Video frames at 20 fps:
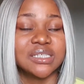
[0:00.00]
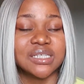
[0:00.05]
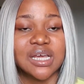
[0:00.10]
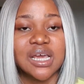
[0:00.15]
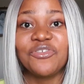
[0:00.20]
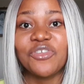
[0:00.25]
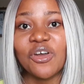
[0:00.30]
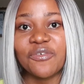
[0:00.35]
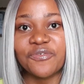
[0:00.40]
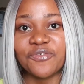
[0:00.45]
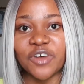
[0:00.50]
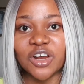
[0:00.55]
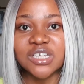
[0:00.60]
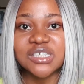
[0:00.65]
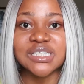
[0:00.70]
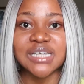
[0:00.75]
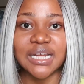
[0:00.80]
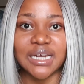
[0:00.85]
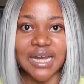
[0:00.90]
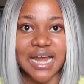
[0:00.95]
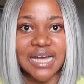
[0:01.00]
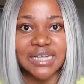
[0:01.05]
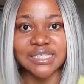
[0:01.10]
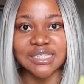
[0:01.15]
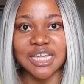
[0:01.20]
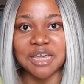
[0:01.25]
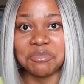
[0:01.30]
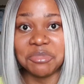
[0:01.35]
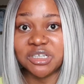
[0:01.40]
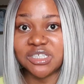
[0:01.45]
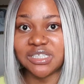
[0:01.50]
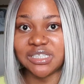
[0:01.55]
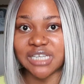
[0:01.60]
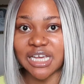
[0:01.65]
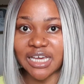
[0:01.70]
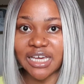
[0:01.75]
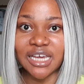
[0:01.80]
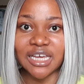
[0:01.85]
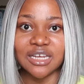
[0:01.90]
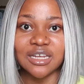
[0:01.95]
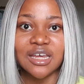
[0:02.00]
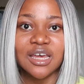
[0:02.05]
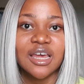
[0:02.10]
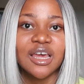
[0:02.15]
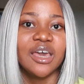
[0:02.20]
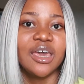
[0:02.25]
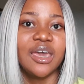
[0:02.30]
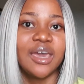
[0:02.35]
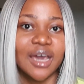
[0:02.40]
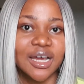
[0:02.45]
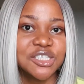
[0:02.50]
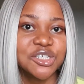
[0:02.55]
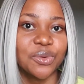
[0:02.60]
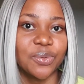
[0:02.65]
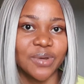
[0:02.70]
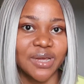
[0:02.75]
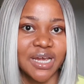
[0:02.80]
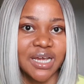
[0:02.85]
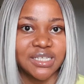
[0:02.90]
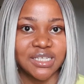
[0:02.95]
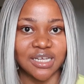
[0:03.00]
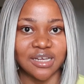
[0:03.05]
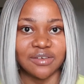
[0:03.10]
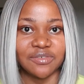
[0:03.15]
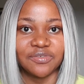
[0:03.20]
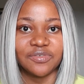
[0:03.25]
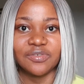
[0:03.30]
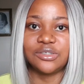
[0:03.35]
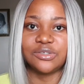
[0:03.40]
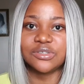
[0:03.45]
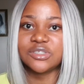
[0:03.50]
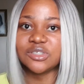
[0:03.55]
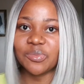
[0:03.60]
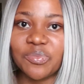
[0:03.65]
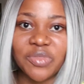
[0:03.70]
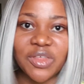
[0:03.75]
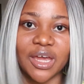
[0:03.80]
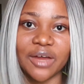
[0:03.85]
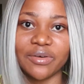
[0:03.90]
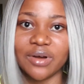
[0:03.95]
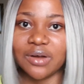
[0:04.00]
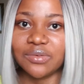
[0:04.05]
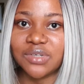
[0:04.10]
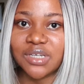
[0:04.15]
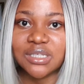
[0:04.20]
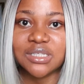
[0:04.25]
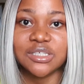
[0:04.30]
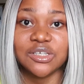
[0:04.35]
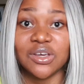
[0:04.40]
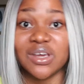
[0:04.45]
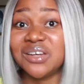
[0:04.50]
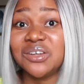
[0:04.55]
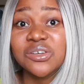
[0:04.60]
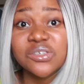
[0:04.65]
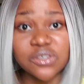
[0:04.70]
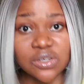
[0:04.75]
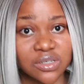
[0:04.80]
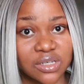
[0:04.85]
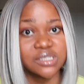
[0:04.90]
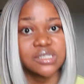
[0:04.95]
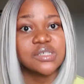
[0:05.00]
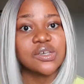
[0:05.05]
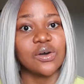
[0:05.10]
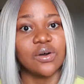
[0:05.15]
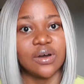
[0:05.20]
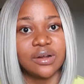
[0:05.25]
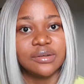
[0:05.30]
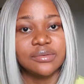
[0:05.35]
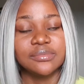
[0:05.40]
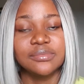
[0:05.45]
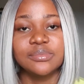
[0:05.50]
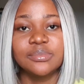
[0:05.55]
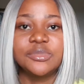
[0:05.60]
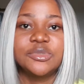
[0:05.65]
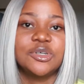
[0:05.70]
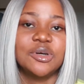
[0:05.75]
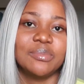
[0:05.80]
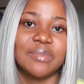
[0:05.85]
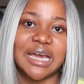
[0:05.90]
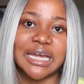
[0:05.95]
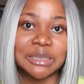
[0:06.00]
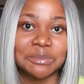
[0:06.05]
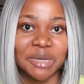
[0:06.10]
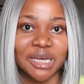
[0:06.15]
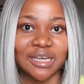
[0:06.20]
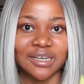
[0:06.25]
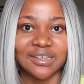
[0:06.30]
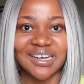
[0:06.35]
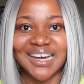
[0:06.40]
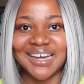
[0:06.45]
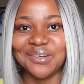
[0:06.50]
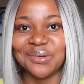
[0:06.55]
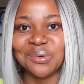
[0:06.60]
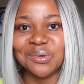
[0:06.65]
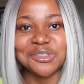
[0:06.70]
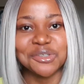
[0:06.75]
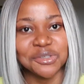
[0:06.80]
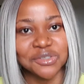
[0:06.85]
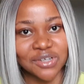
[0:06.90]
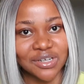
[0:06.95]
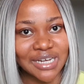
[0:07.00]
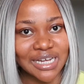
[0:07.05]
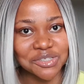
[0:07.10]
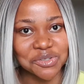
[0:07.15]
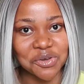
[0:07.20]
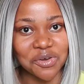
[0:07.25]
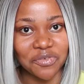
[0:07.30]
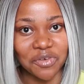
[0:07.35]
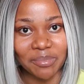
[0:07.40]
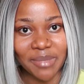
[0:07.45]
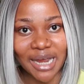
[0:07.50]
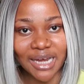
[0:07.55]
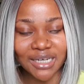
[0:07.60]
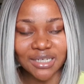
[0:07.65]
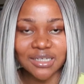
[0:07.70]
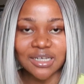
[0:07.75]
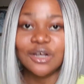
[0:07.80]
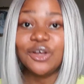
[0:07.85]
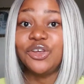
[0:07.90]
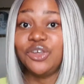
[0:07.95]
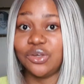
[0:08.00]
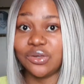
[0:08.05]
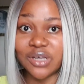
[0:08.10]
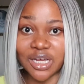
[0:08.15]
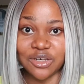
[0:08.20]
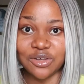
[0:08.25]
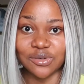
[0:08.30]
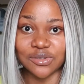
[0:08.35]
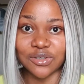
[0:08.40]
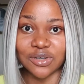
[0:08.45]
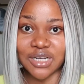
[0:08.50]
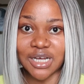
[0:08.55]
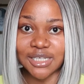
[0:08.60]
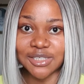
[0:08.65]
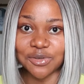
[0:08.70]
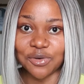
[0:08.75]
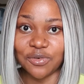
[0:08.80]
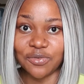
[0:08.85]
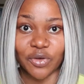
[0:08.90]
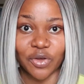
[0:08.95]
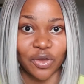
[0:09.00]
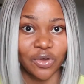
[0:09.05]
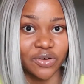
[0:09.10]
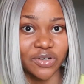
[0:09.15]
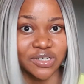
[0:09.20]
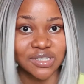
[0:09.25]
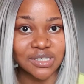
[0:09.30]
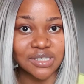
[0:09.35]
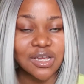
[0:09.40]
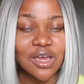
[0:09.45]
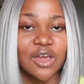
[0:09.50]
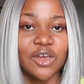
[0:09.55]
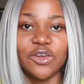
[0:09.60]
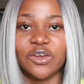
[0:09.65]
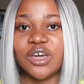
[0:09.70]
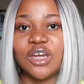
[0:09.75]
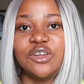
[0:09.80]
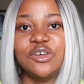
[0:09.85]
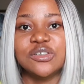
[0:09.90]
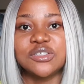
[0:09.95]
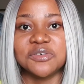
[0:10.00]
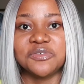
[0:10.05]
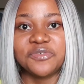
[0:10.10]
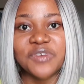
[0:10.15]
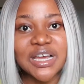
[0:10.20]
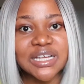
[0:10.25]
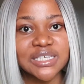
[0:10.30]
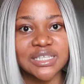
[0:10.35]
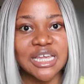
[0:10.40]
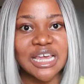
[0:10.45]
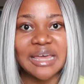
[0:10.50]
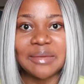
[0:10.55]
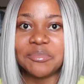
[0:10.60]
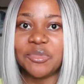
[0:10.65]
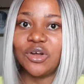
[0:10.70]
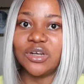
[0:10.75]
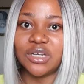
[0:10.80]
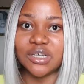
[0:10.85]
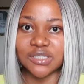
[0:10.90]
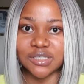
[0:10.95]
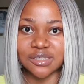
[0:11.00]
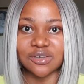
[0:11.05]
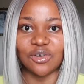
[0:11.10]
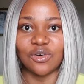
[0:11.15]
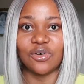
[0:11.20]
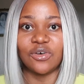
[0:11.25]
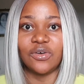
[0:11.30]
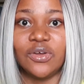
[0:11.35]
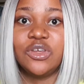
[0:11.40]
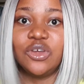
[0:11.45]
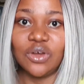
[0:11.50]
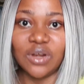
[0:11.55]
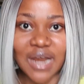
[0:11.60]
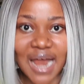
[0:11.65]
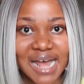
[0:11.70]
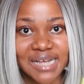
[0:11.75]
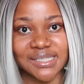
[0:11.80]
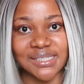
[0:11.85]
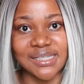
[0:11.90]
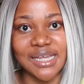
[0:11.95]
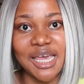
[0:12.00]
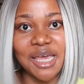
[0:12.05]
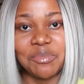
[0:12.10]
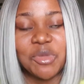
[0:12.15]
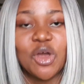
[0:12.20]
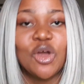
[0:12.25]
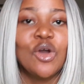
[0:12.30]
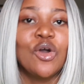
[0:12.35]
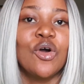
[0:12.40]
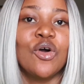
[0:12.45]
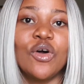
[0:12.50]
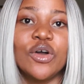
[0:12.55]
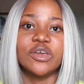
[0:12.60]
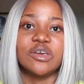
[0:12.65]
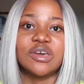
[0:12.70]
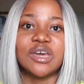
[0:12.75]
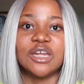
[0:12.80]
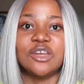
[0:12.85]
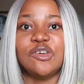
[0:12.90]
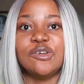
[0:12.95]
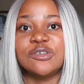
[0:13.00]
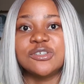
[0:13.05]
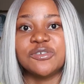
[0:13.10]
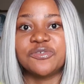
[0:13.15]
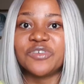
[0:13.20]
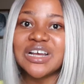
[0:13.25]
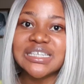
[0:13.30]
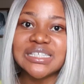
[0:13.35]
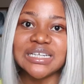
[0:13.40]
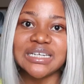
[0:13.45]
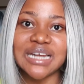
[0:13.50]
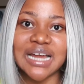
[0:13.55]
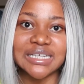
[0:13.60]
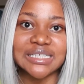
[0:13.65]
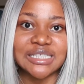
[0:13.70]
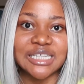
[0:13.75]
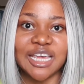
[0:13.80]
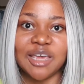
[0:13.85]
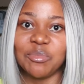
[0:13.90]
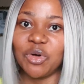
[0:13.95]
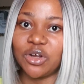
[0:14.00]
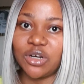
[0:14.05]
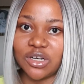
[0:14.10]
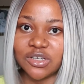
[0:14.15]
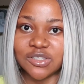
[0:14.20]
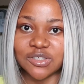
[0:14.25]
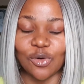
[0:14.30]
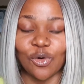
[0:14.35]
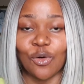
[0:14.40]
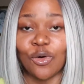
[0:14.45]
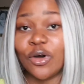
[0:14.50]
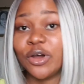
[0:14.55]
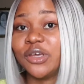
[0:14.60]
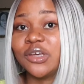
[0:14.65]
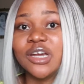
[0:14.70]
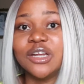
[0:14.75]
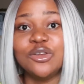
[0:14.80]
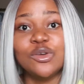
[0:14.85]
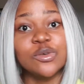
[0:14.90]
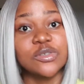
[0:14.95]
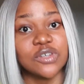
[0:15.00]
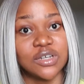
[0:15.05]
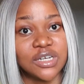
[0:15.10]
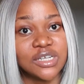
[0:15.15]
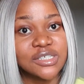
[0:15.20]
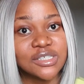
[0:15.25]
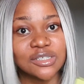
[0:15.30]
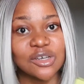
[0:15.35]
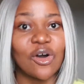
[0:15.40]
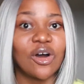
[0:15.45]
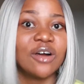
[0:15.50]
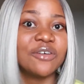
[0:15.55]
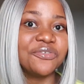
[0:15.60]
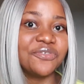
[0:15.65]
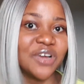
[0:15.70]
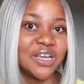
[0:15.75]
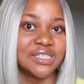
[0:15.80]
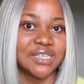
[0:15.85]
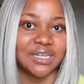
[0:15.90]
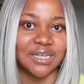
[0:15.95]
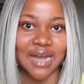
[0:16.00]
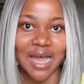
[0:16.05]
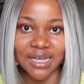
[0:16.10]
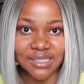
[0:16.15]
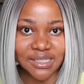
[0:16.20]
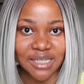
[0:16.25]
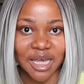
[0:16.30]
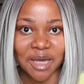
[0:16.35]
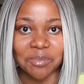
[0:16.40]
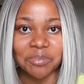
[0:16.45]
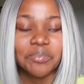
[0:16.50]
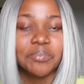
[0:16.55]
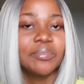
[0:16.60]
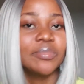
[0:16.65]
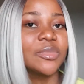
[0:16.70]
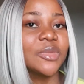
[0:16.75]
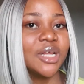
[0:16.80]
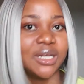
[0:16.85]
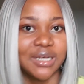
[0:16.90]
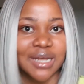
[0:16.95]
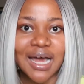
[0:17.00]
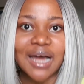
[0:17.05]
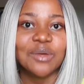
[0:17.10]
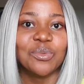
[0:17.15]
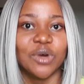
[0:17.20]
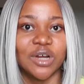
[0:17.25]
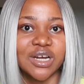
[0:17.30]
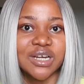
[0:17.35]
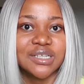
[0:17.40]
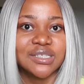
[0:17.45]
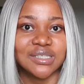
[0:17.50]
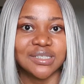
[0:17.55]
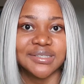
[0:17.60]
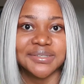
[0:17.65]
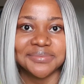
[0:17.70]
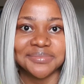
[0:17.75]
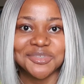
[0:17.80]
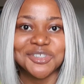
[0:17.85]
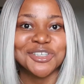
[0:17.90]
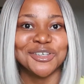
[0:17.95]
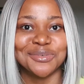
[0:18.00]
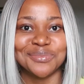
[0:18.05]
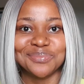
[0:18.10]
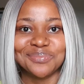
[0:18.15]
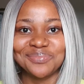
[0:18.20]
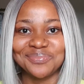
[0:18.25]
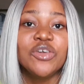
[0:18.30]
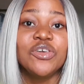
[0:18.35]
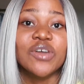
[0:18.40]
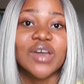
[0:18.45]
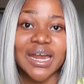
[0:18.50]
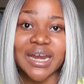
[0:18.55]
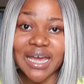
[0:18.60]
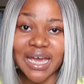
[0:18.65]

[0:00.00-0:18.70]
If your first and last name is taken, get creative. Do something around it. You can use underscore. Don't mind me. I don't want to use underscore for mine. You can use underscore for yours. You can use your first name underscore your last name, or you can use your first and last name underscore, or you can use underscore first and last name. That works too. You can